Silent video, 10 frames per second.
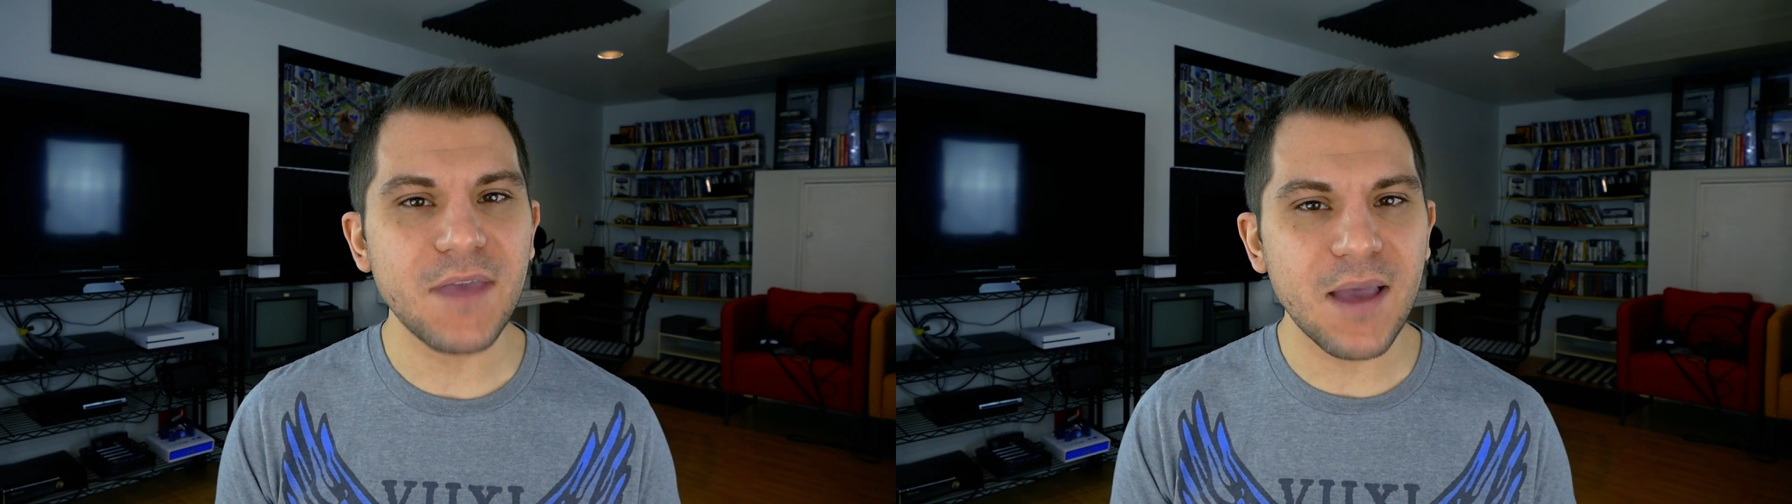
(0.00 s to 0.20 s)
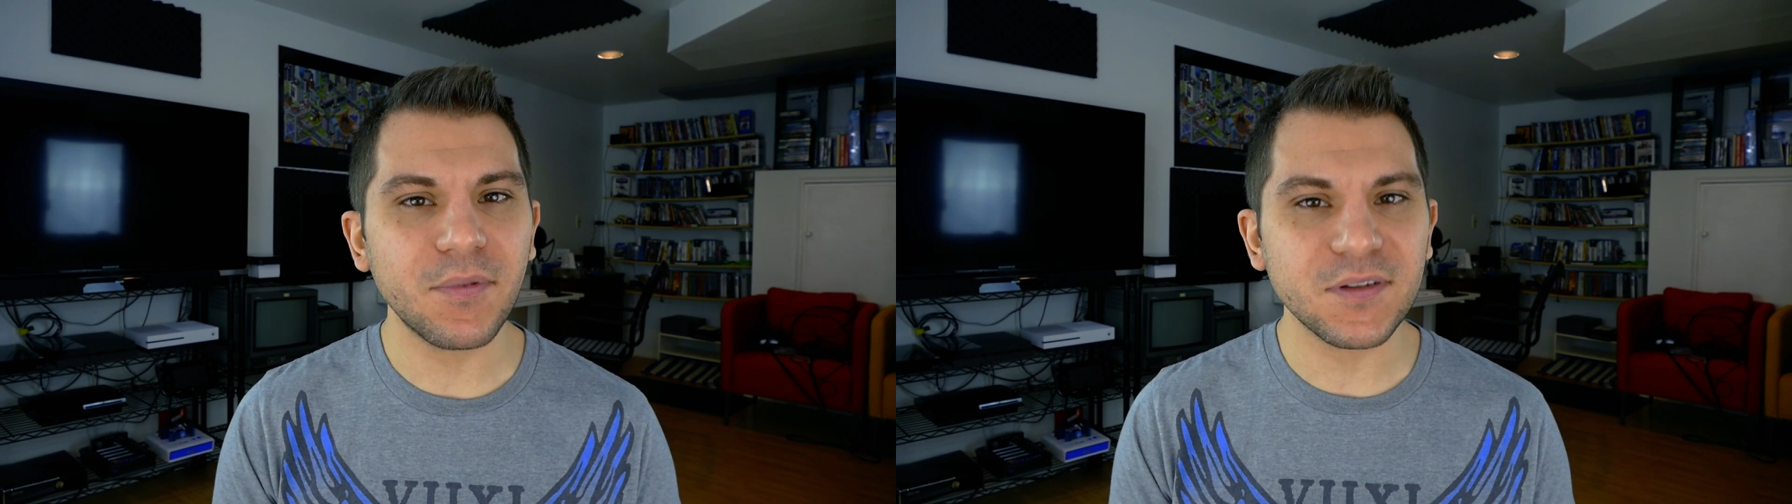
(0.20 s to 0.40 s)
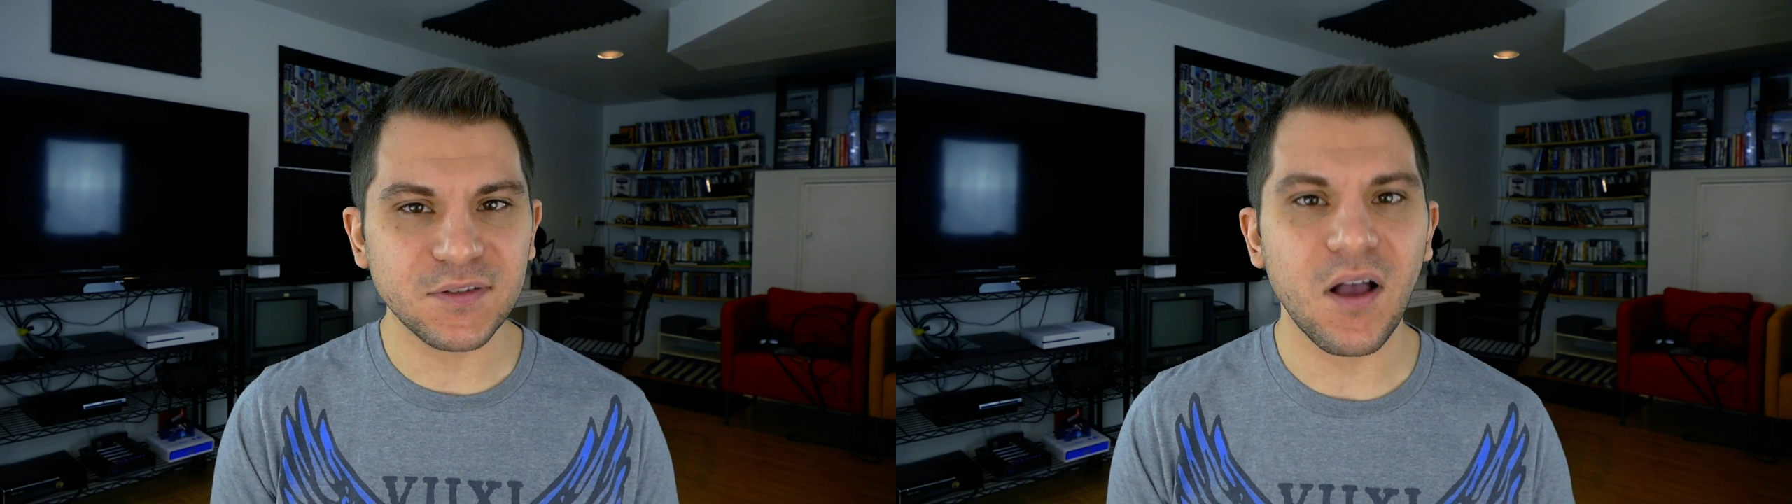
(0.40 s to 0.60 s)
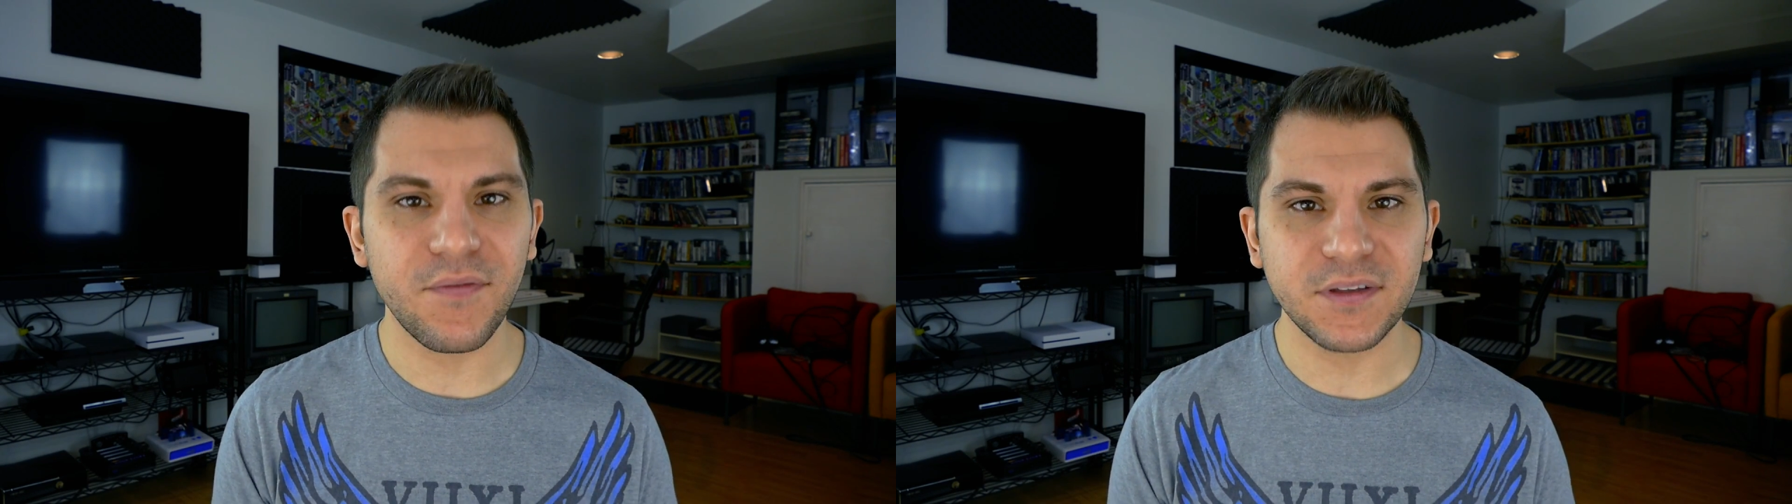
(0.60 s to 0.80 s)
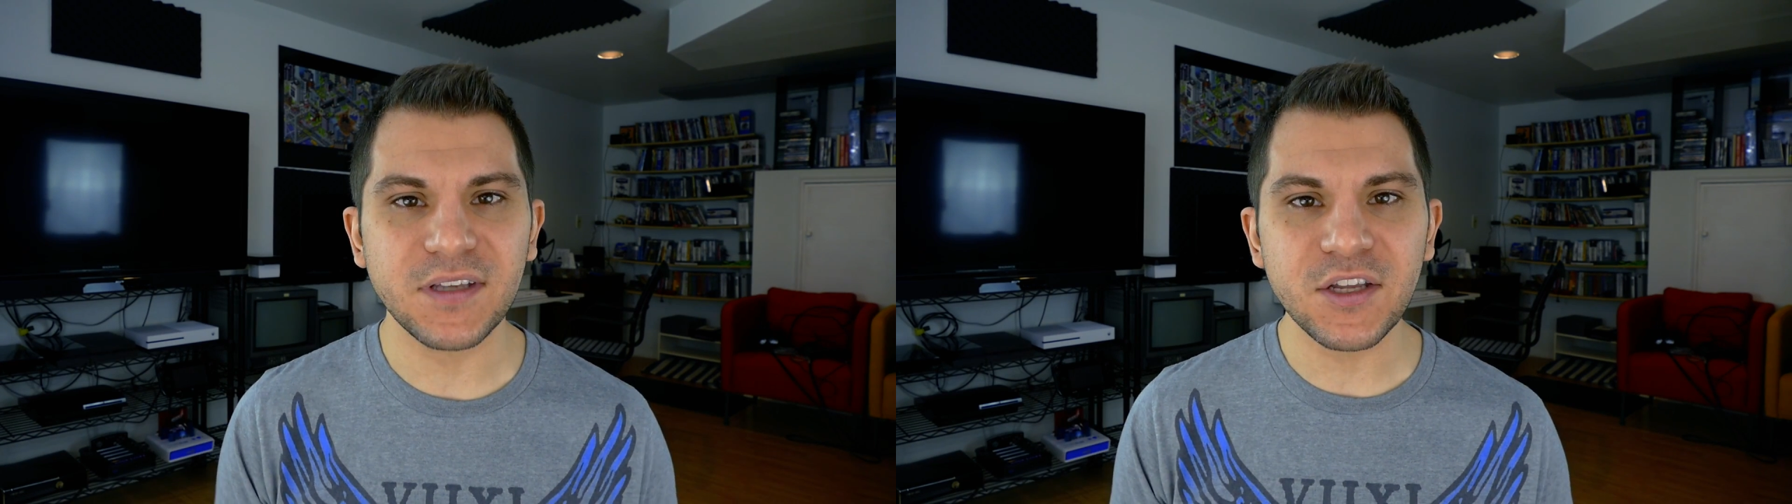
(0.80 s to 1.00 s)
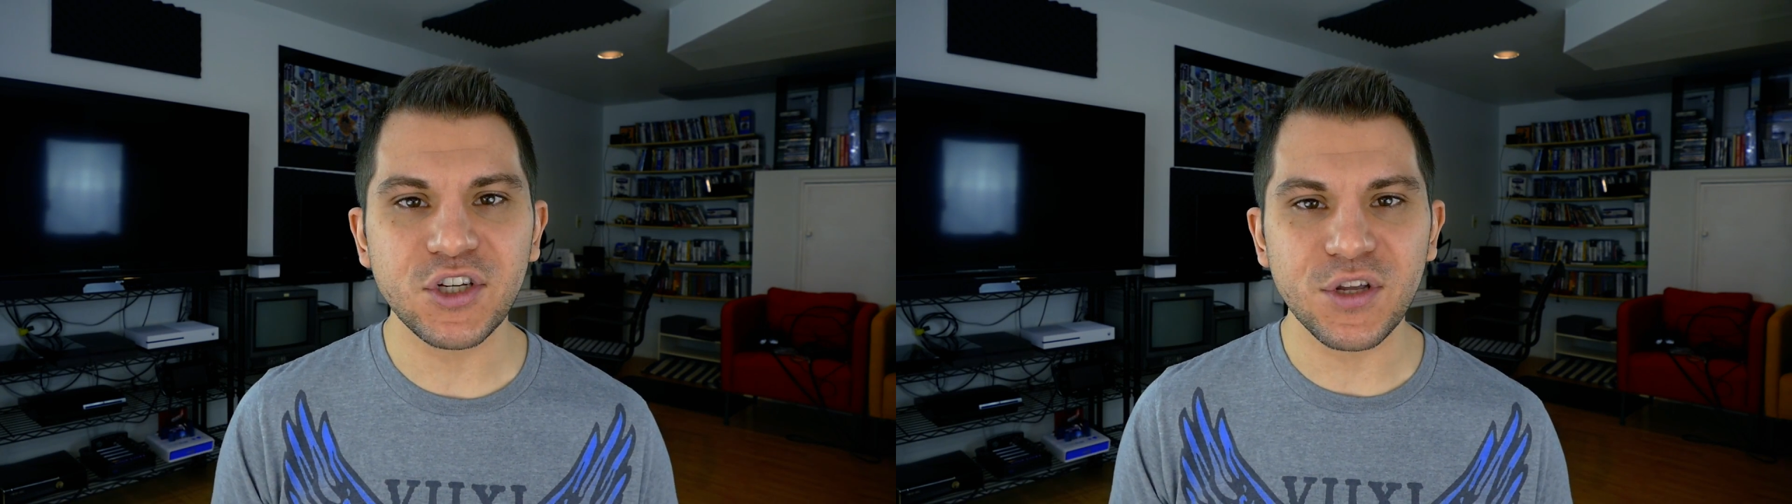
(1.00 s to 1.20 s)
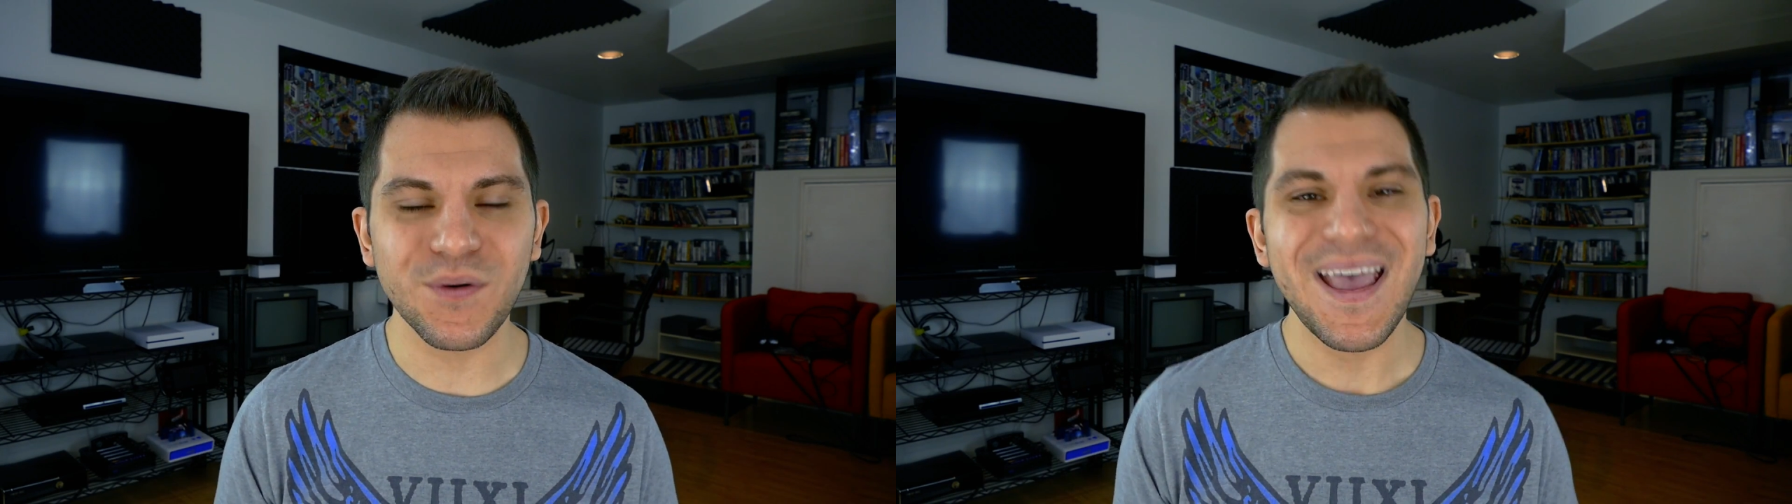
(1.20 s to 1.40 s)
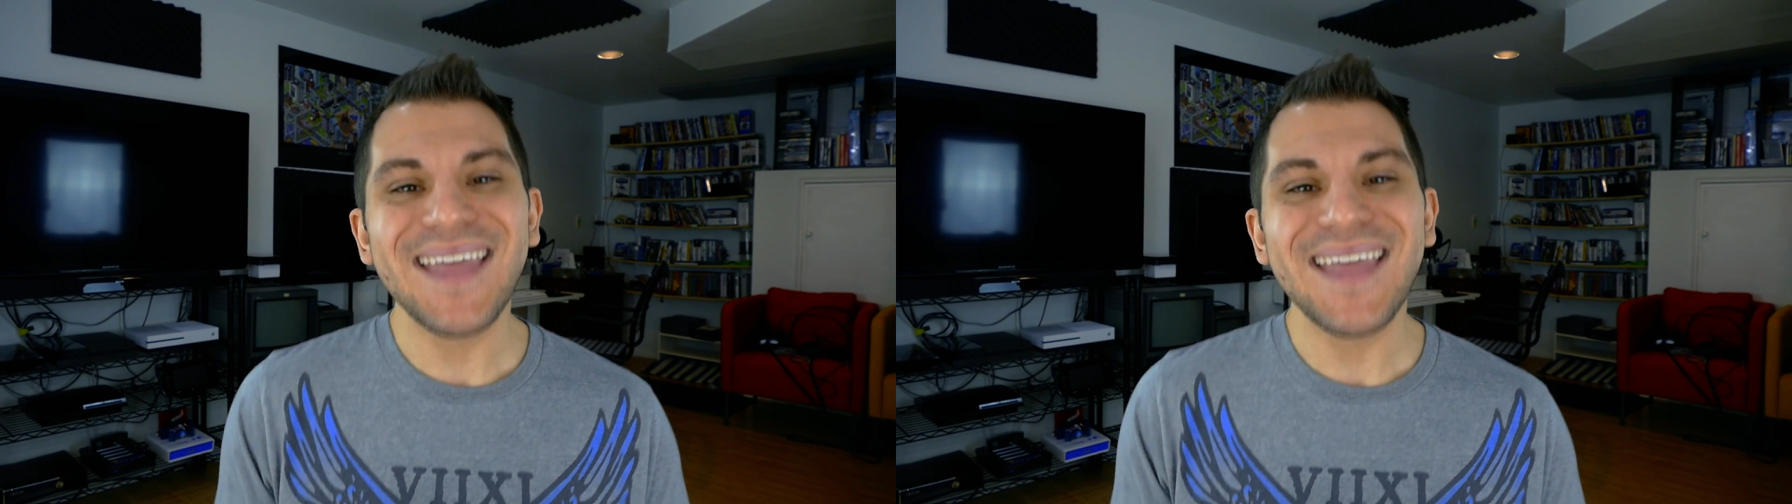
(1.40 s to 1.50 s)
be able to solve this issue.